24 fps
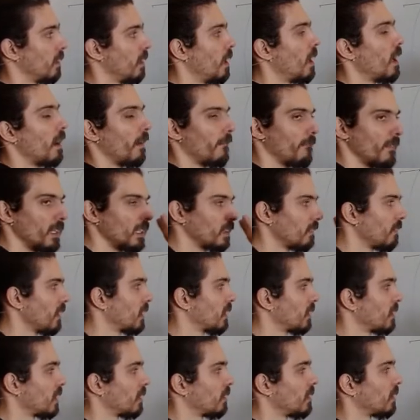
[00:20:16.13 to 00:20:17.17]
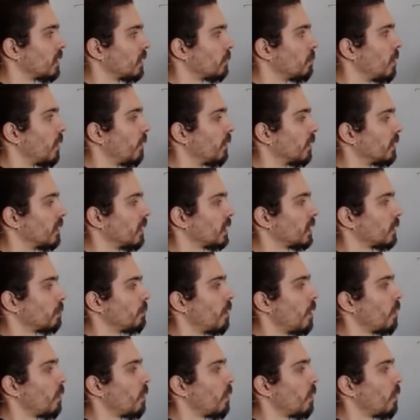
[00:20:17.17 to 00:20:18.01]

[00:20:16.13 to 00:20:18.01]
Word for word: let's let's take the small one. The small